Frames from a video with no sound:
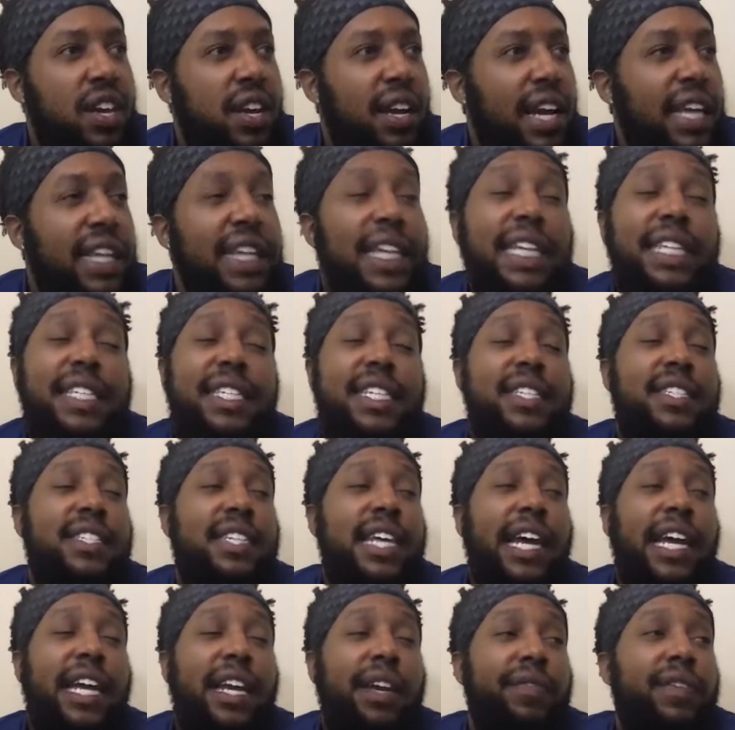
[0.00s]
at least his
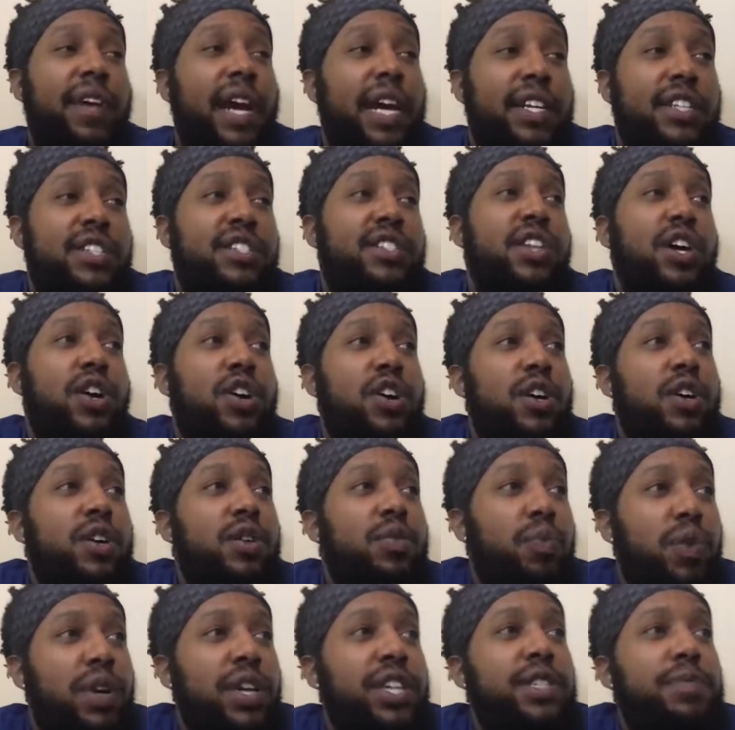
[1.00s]
second, if not his
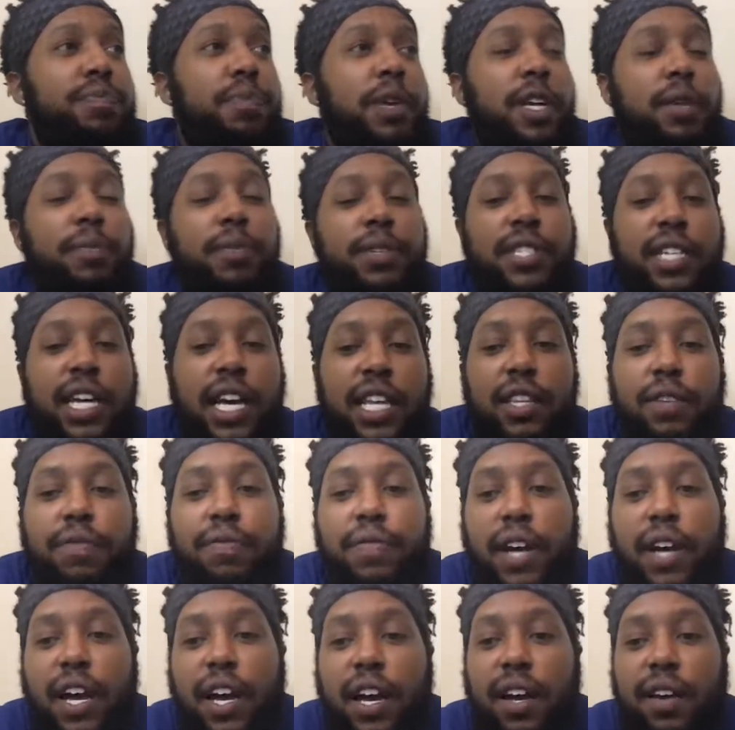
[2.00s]
third, where he's pinned him inside the
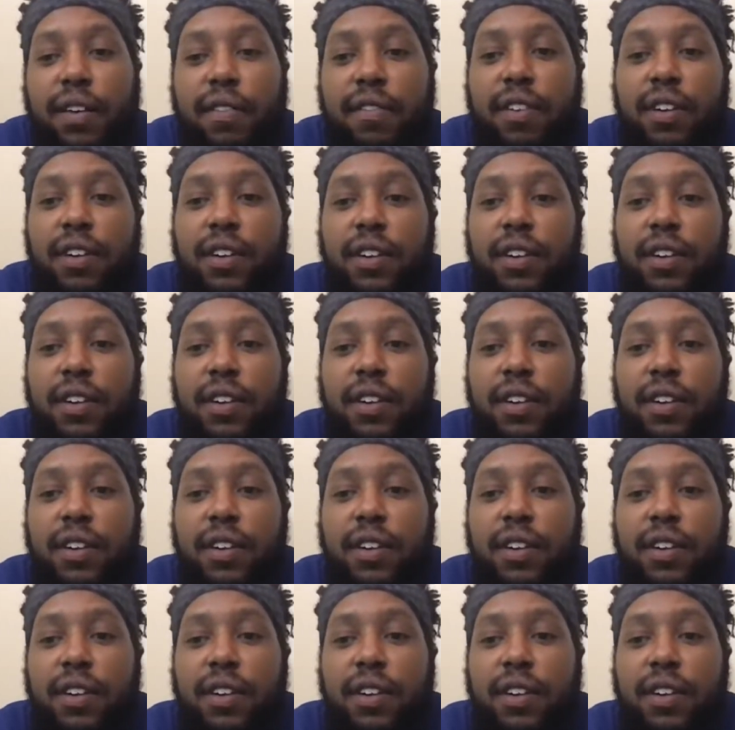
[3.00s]
5.